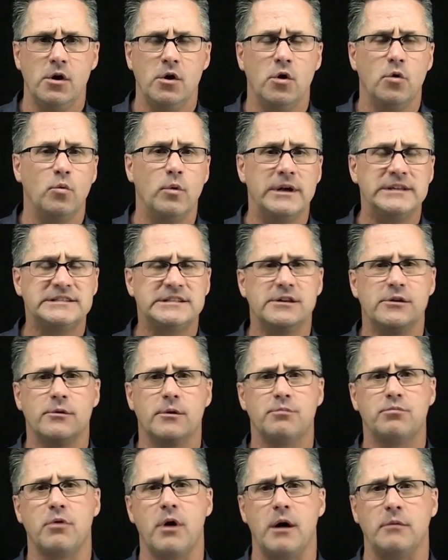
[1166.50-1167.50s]
Was there a
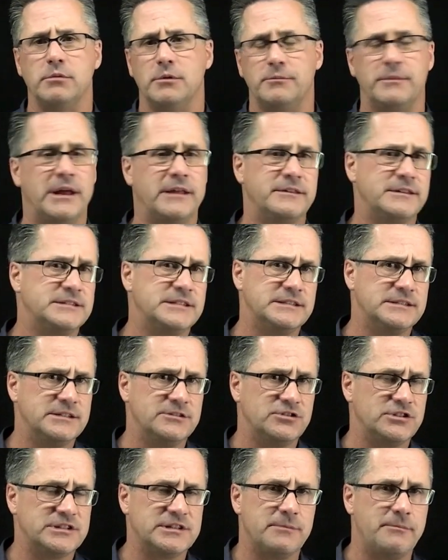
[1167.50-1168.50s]
problem? Now, this isn't
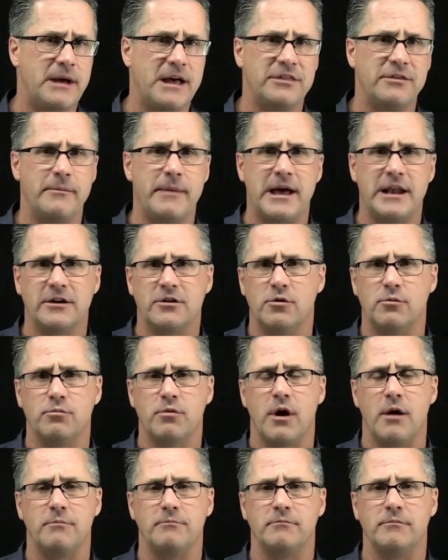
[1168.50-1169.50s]
just a mathematical
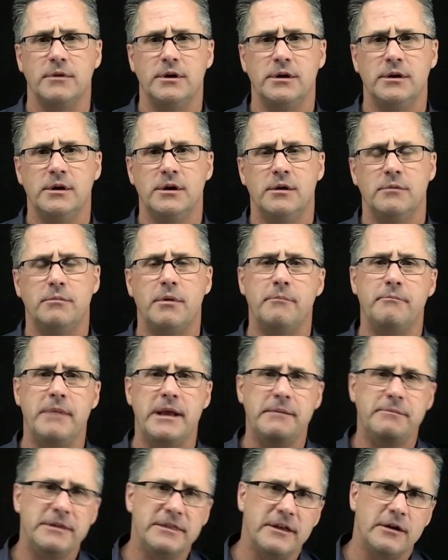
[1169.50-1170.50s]
problem, but
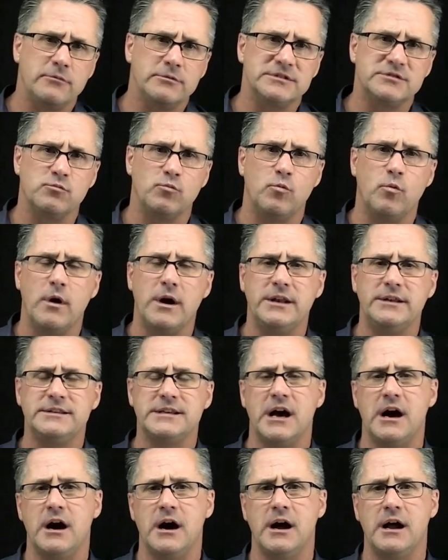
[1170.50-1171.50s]
maybe there was one
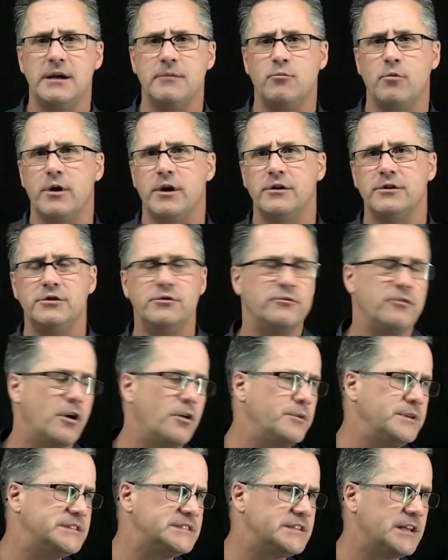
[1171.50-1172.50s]
time where you
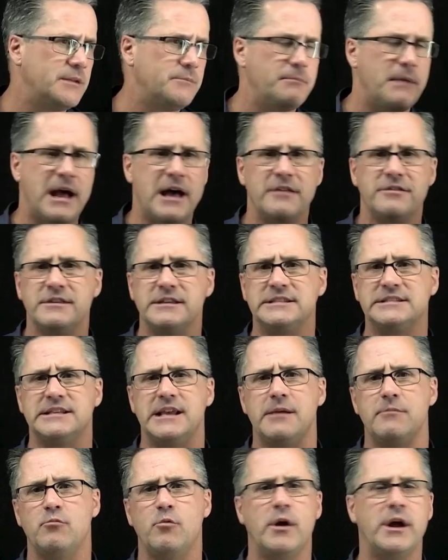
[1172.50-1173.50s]
always done math the
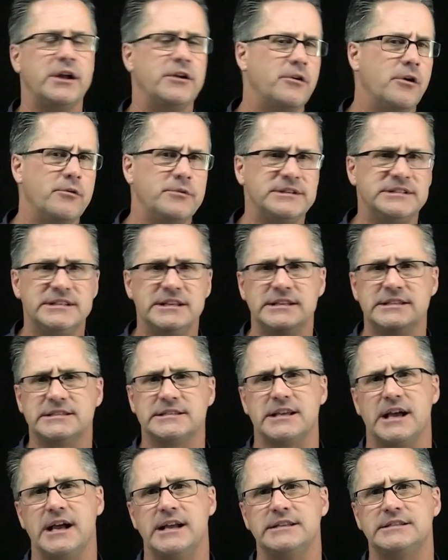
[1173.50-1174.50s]
same way, or you always did
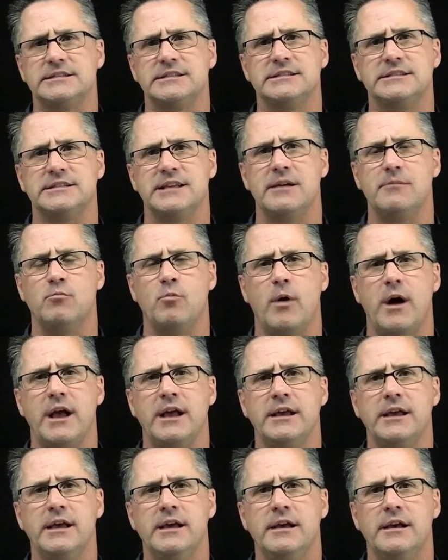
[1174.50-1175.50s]
science the same
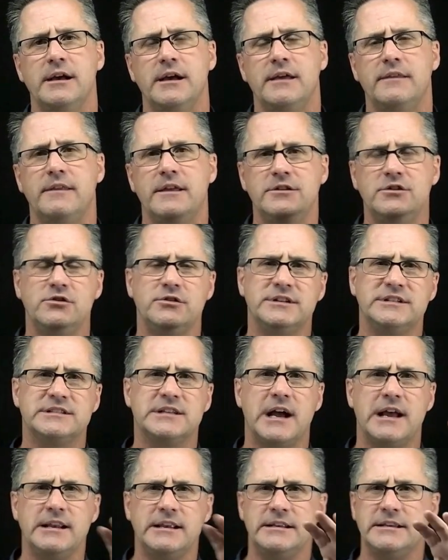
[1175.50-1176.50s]
way, and then you
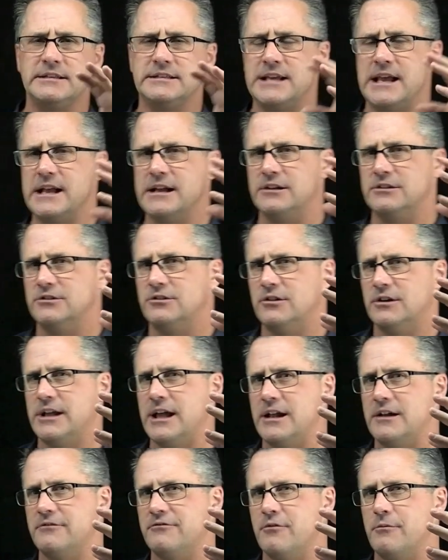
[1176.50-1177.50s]
decided to take a look
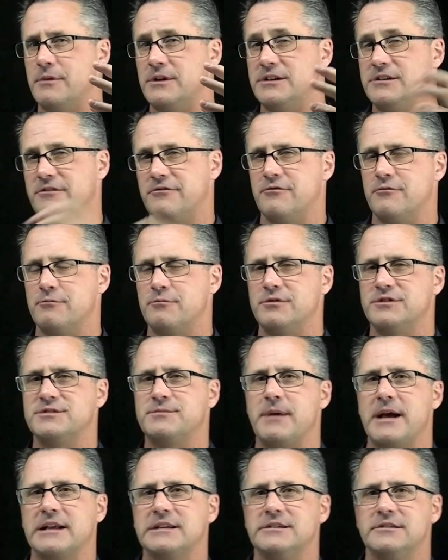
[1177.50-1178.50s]
at it from a different
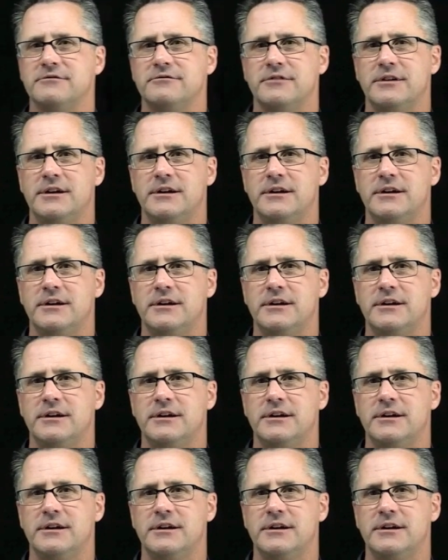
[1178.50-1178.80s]
perspective.